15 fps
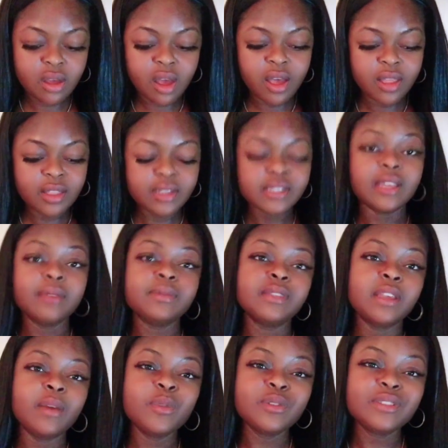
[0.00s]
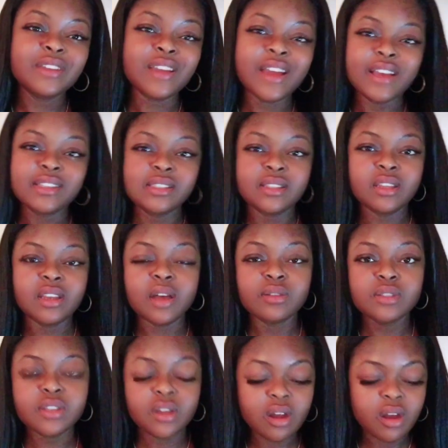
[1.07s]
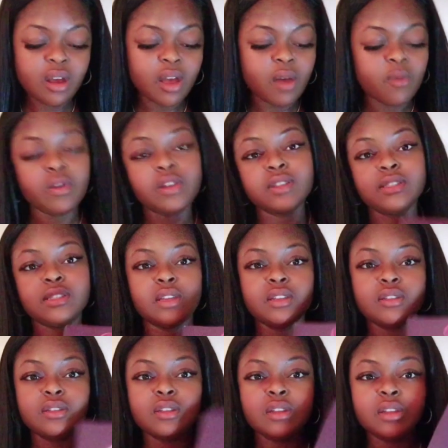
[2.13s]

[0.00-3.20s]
the same sample that I sent out to her, I want to send